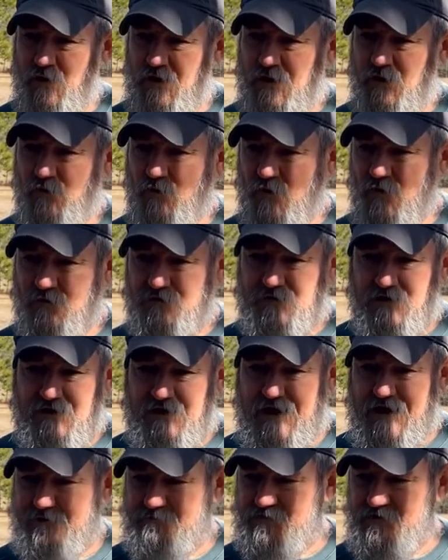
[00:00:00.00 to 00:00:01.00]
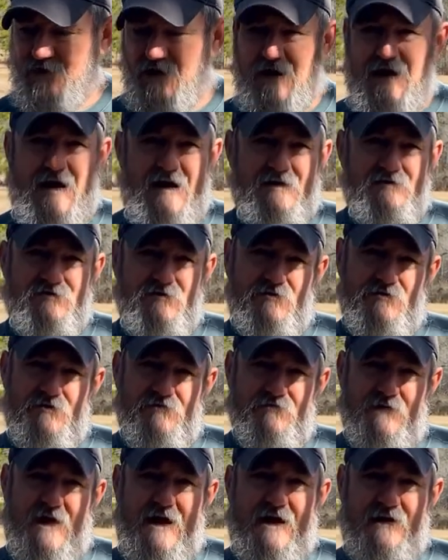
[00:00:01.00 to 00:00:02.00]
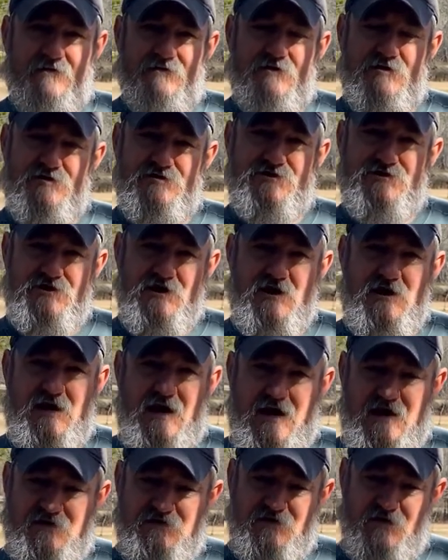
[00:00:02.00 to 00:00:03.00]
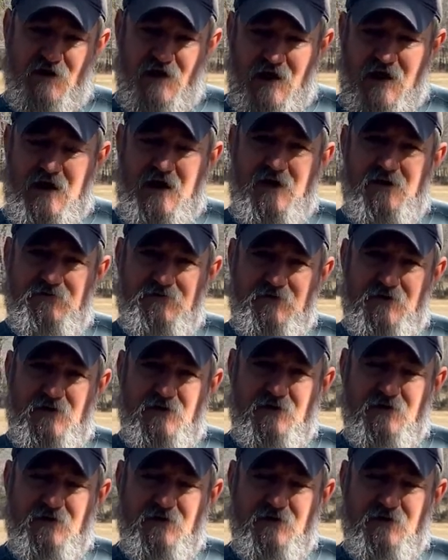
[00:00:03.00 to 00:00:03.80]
We want to capitalize on the fact that she has left